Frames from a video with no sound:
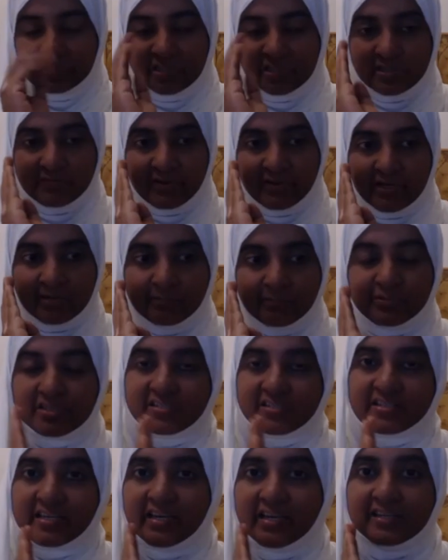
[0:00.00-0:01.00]
It is very
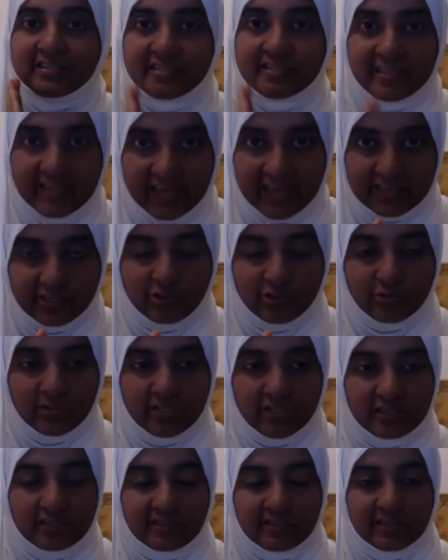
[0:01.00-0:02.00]
precise and
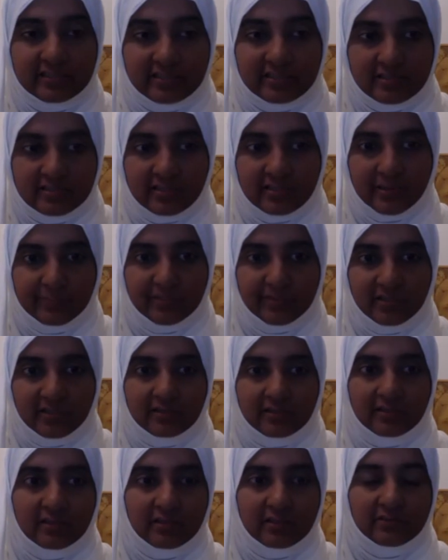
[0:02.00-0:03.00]
accurate. That's
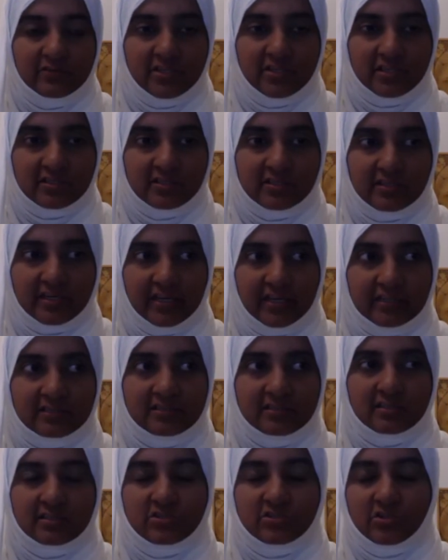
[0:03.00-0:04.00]
something that gives us
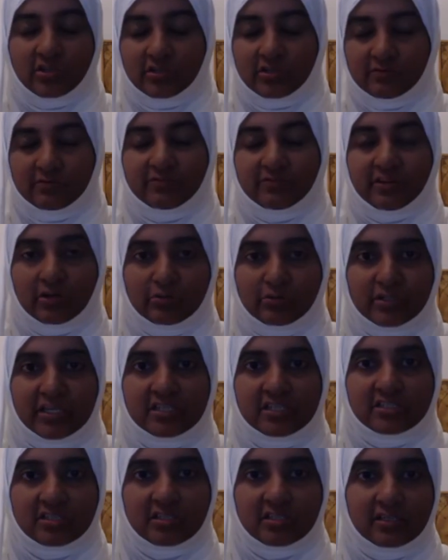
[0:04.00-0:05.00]
great sort of a
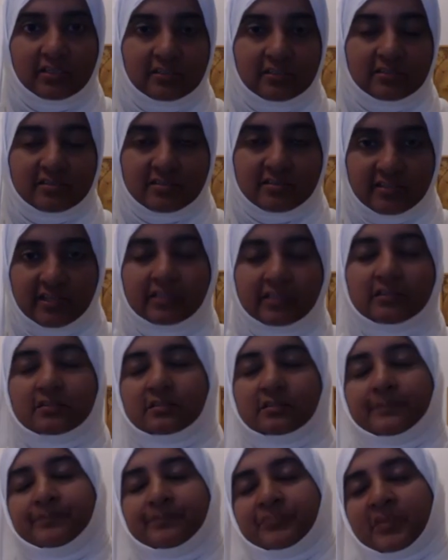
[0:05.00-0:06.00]
foundational
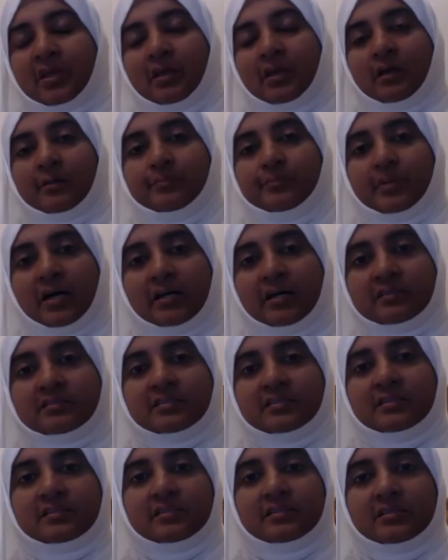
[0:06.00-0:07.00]
strength.
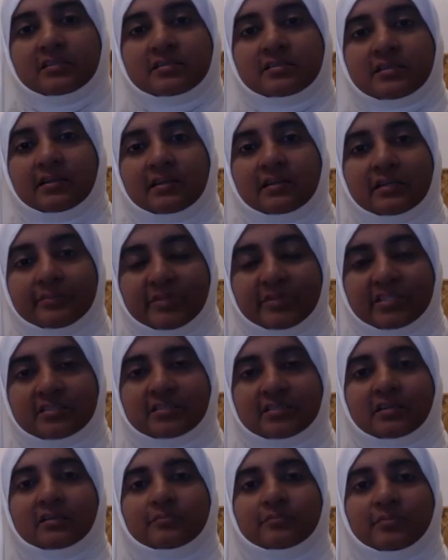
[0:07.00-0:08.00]
But it is
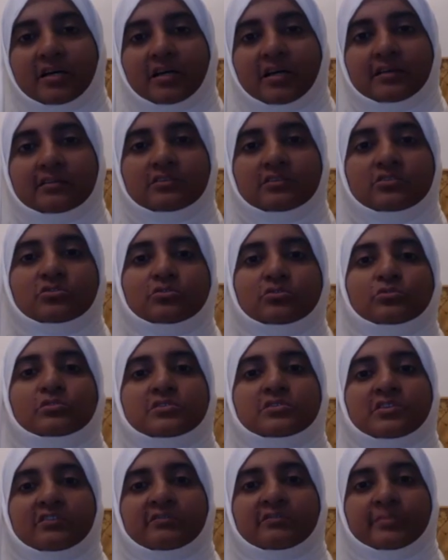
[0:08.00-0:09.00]
limited by the
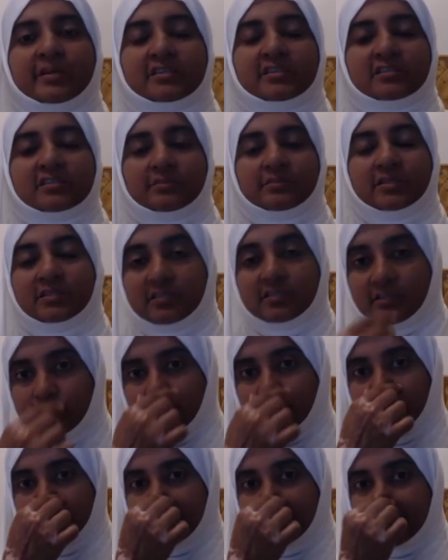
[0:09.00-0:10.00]
tools of measurement
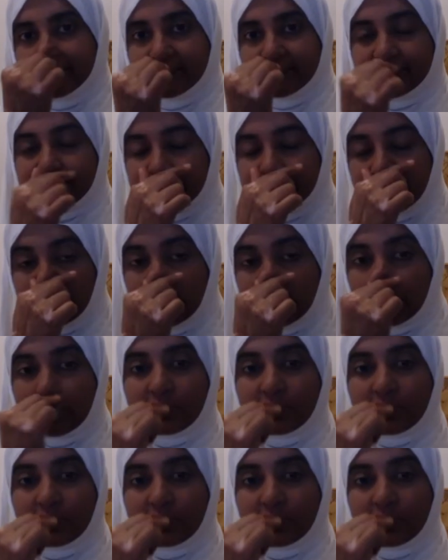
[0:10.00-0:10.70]
it possesses.